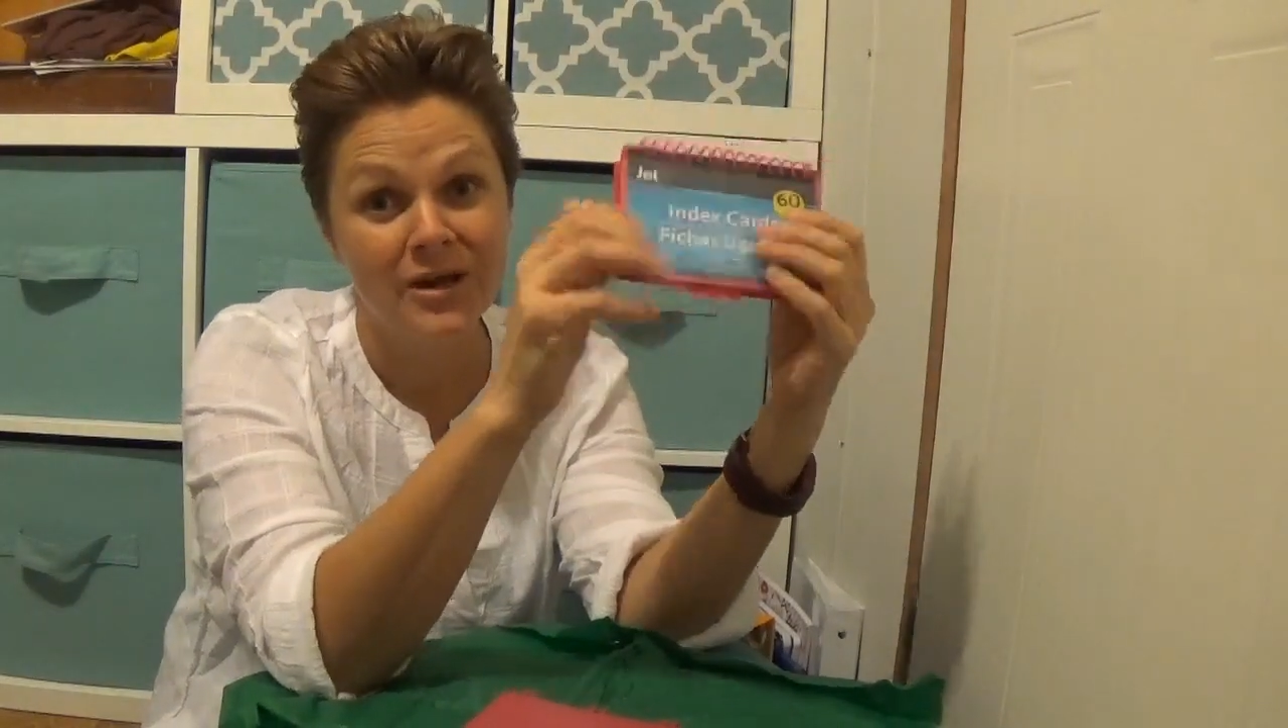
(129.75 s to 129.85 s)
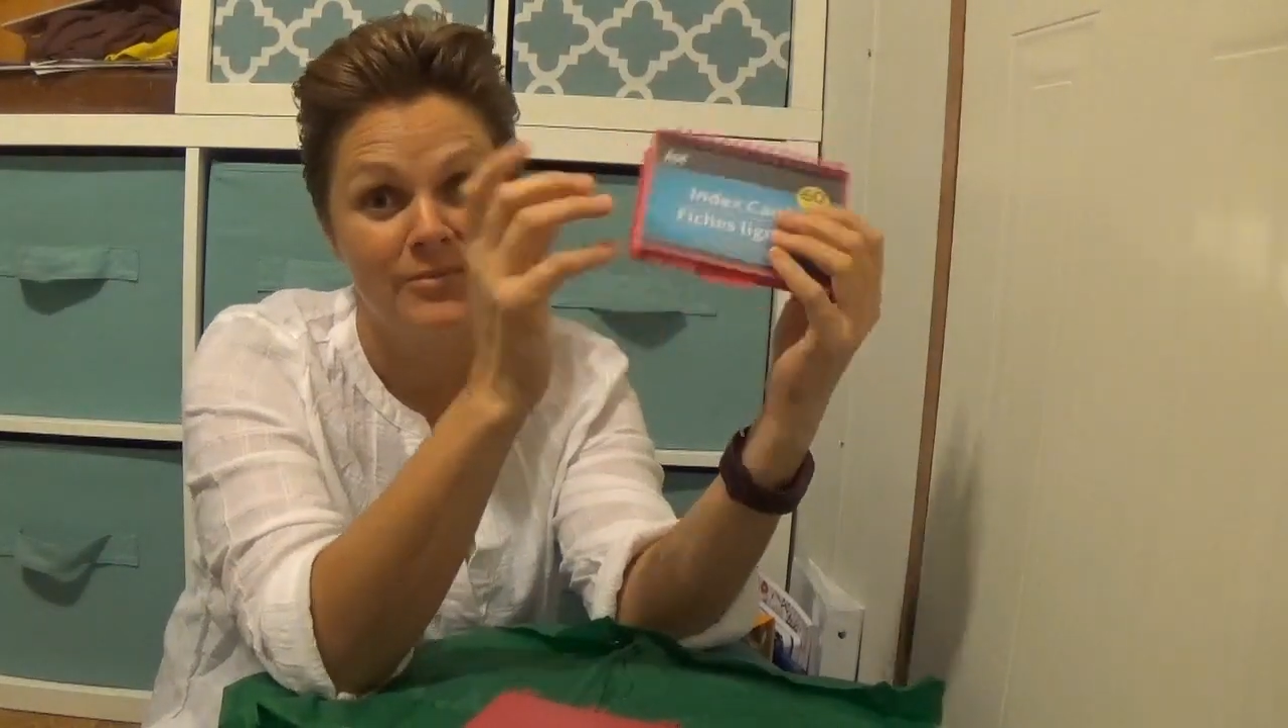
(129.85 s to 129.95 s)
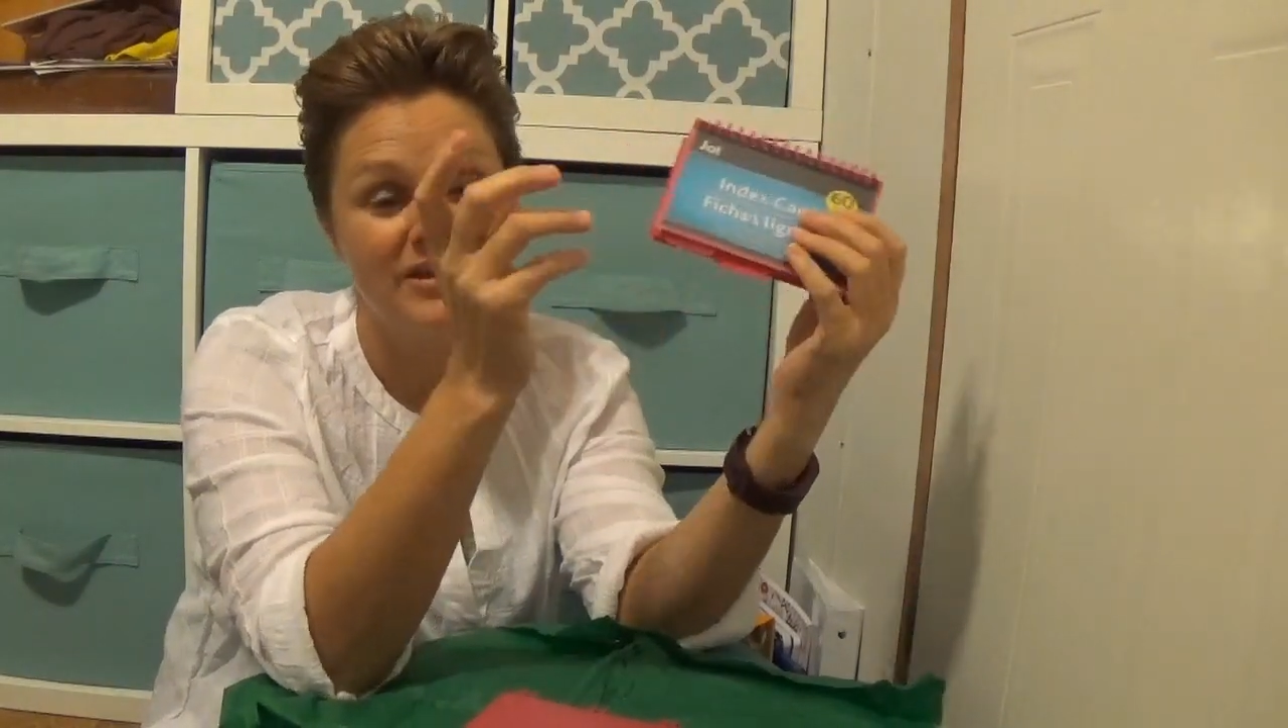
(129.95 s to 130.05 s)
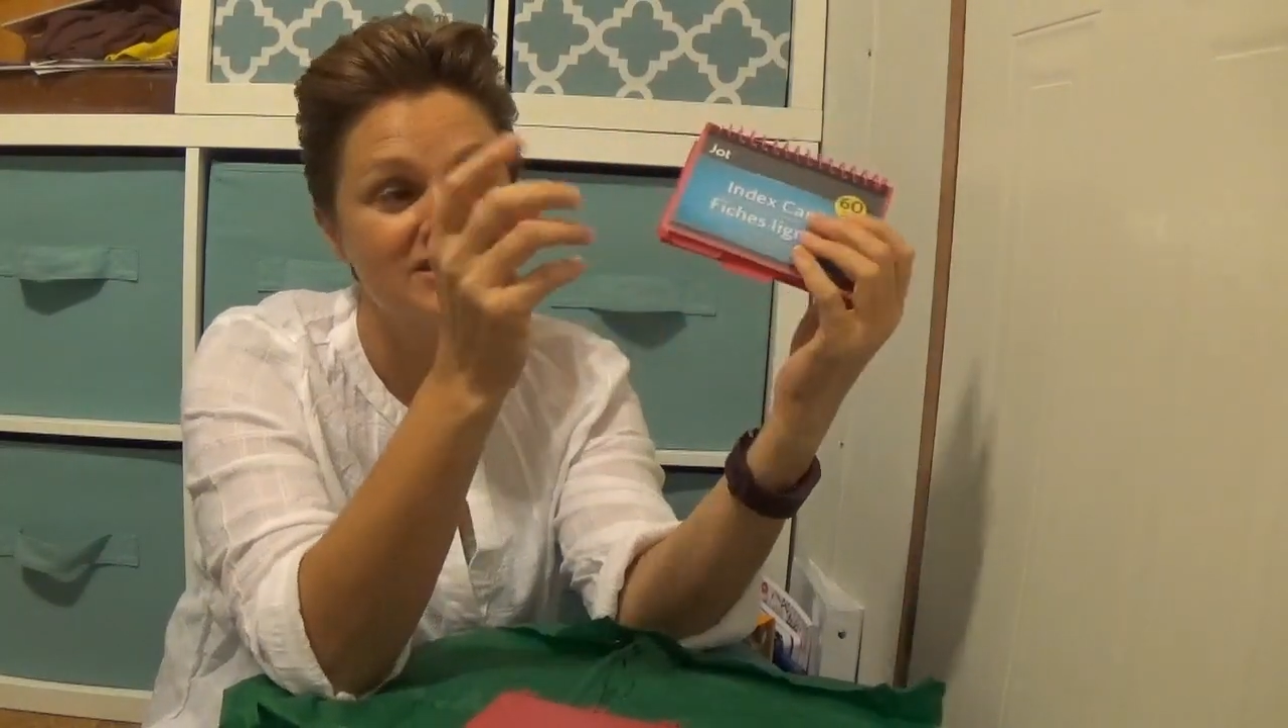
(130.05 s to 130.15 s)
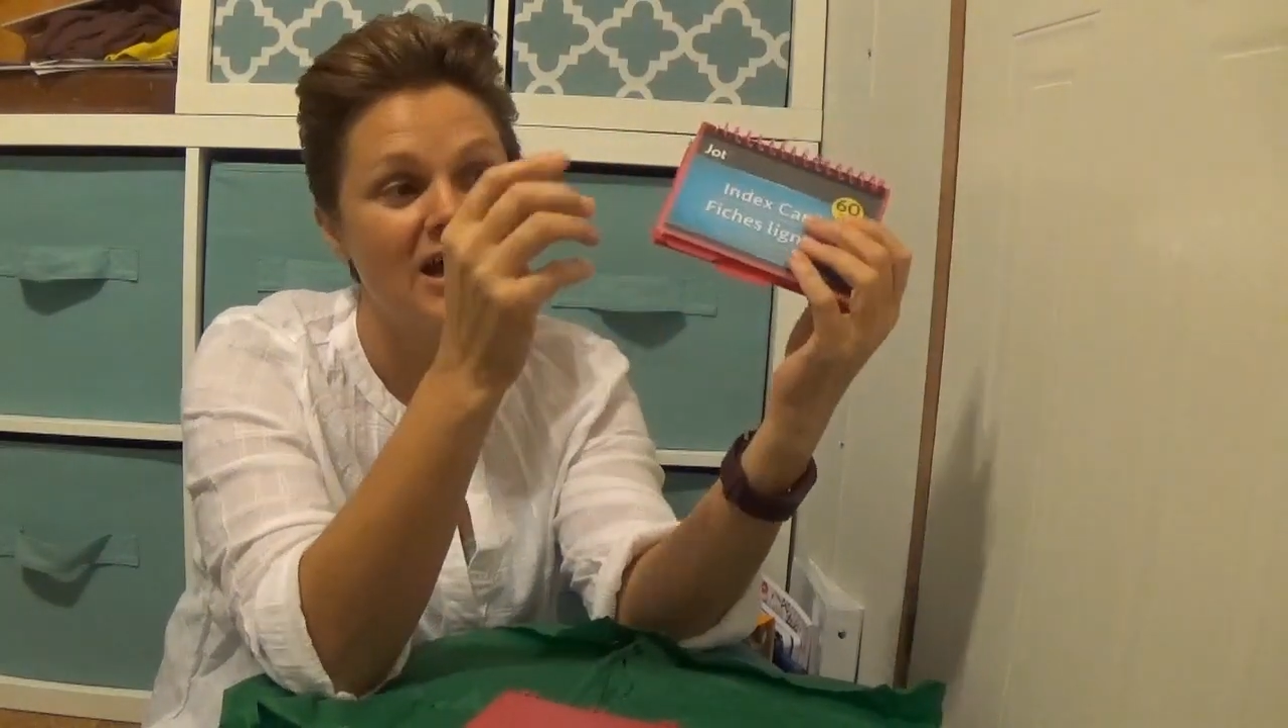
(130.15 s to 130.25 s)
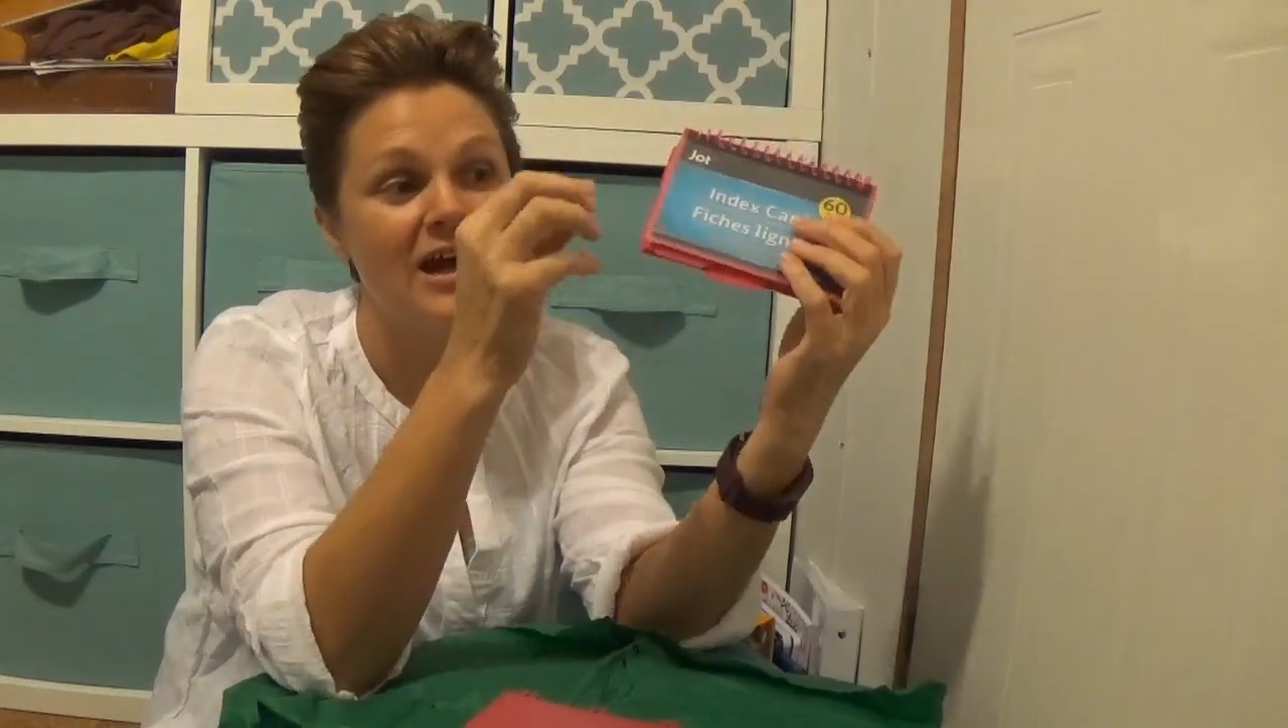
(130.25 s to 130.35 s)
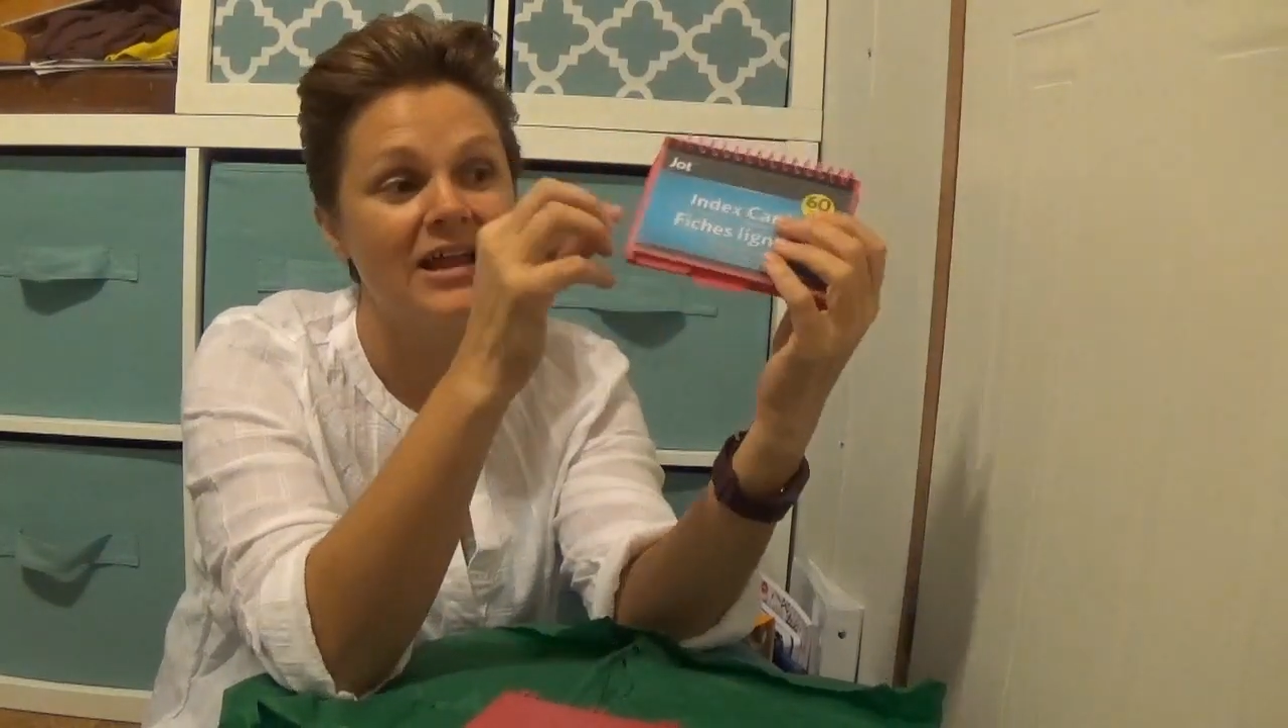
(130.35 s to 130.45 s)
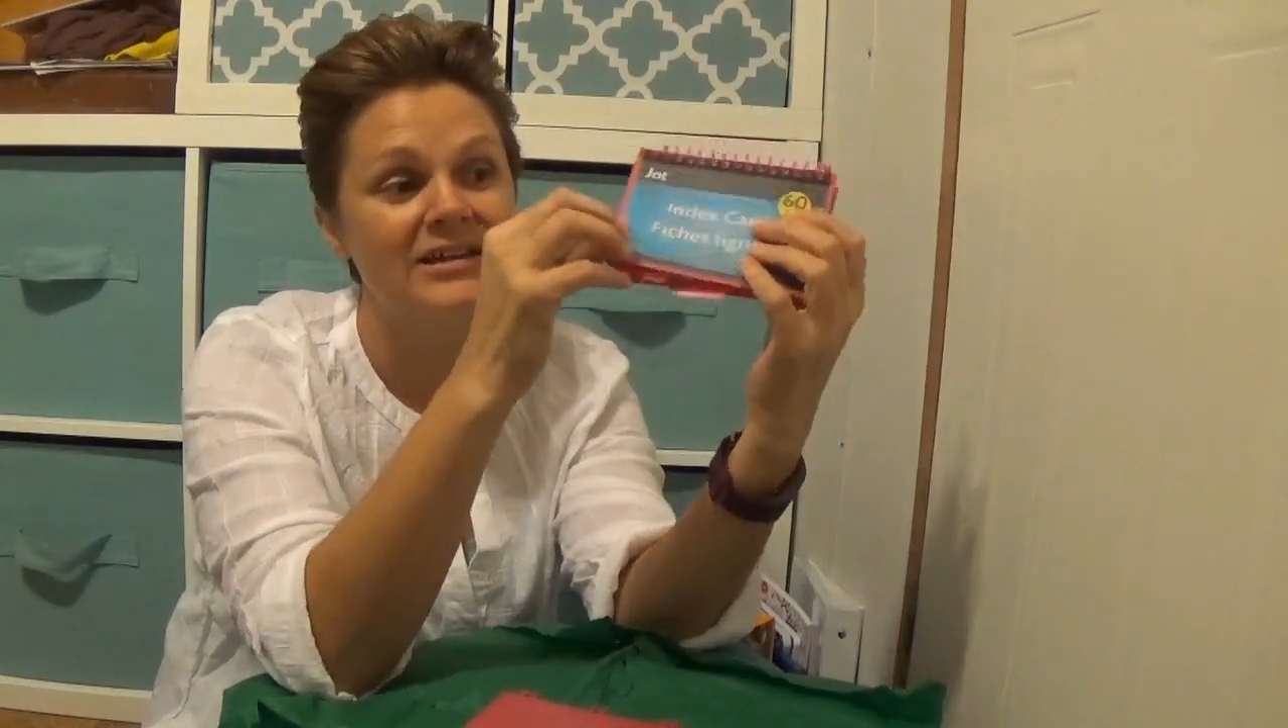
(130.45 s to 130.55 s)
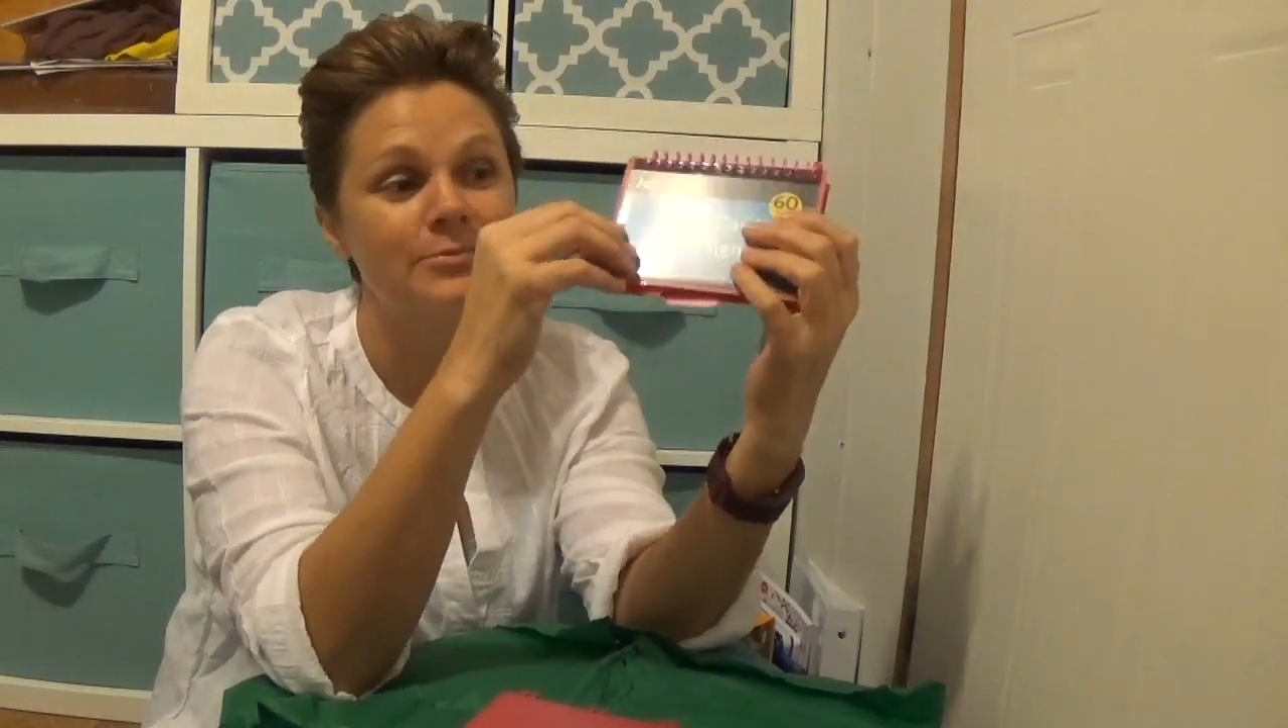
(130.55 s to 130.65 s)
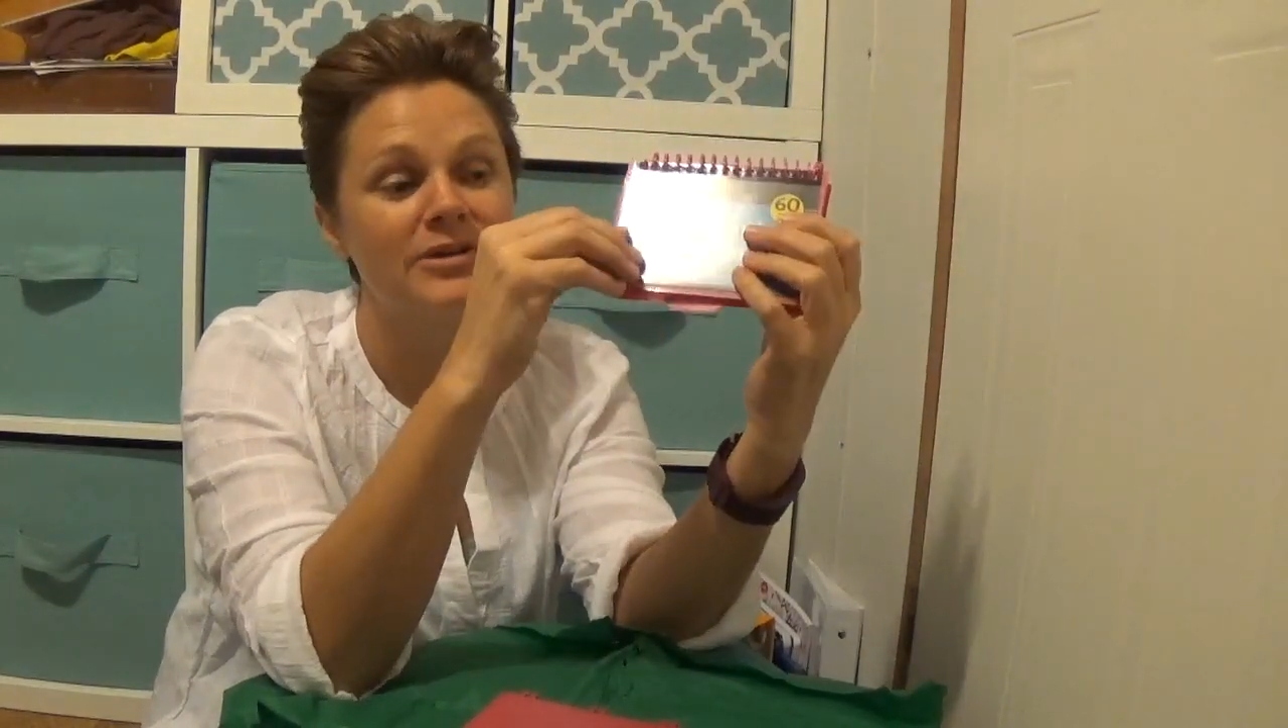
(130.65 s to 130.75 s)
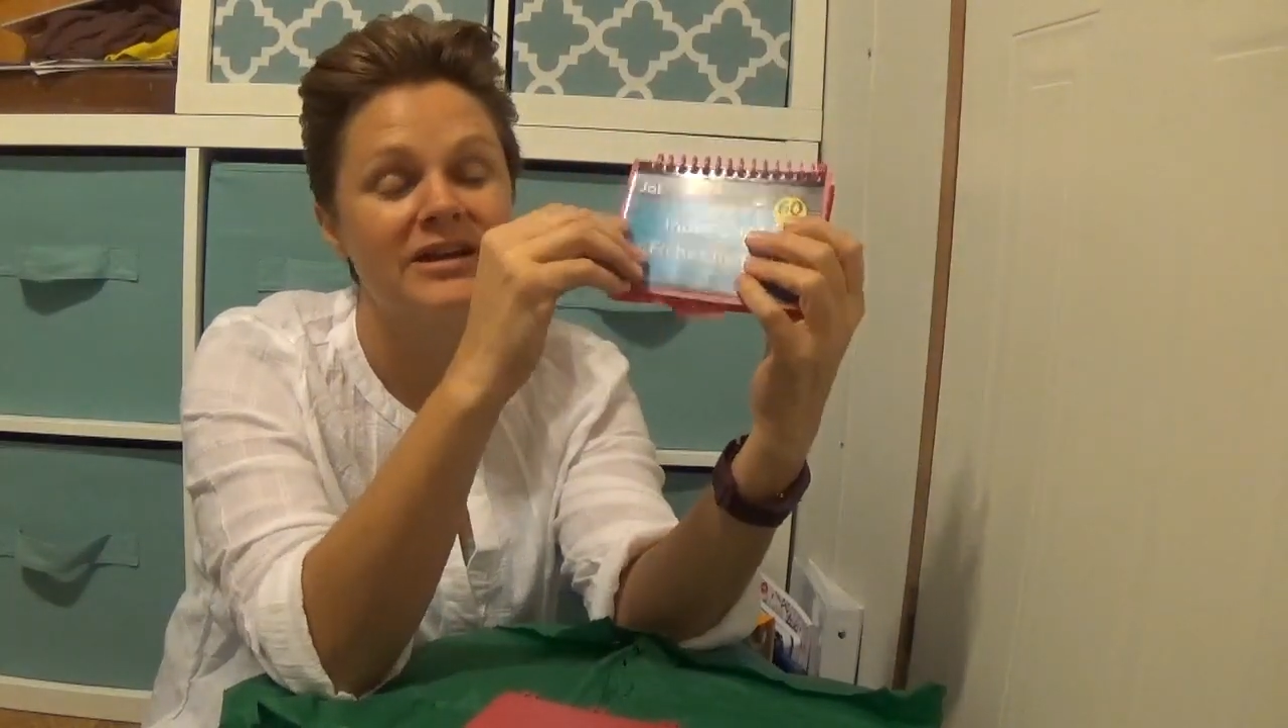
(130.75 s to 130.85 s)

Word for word: because I like to put